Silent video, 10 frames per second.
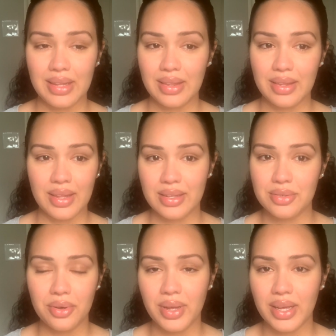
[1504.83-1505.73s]
That's
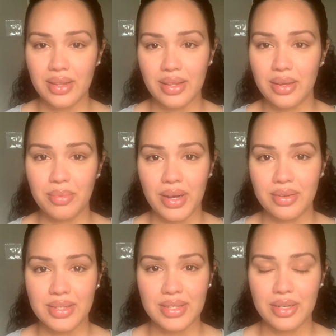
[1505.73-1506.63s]
all I can think about,
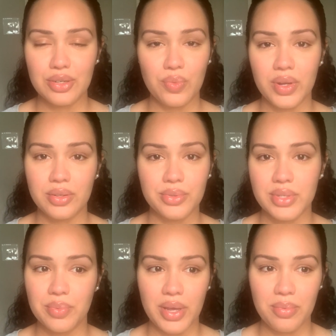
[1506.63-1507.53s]
is I don't want to lose the
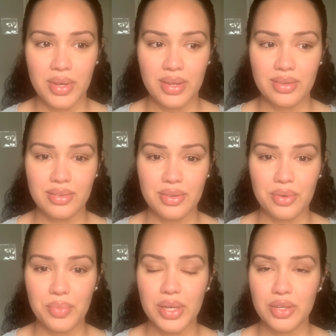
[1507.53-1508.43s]
baby, and
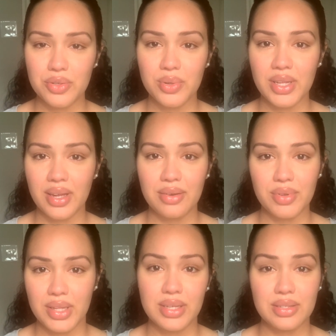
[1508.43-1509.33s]
making sure that
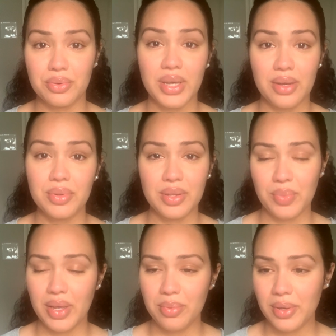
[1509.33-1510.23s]
everything is okay with the
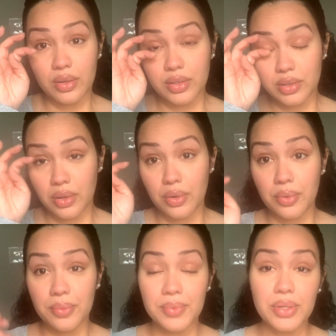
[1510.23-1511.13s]
baby.
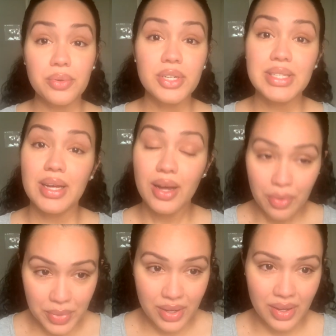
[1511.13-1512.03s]
So in order to help
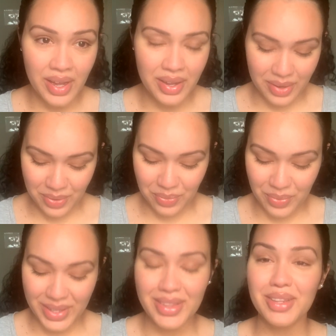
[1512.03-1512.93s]
me
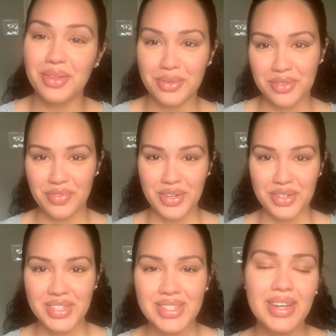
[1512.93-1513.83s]
with those
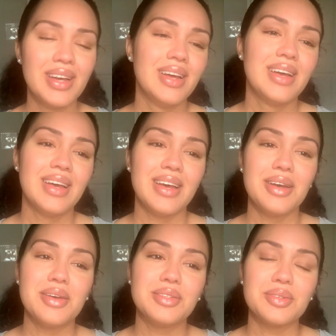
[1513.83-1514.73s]
fears
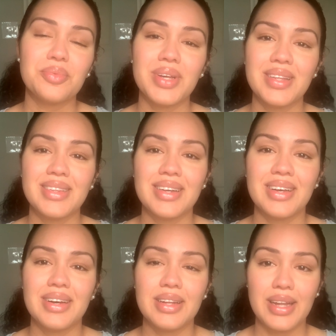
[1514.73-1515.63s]
and with
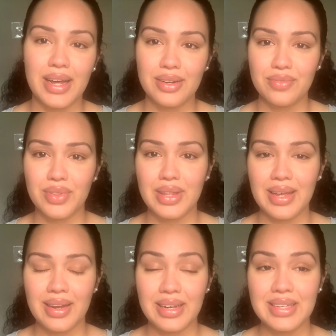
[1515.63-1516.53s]
a lot of
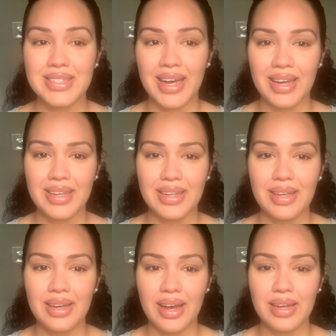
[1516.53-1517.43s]
that
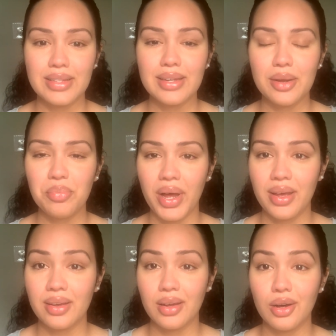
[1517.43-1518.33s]
anxiety, I ended up
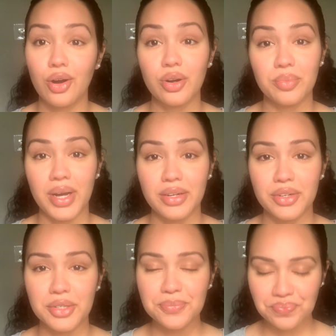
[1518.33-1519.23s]
buying a heart monitor.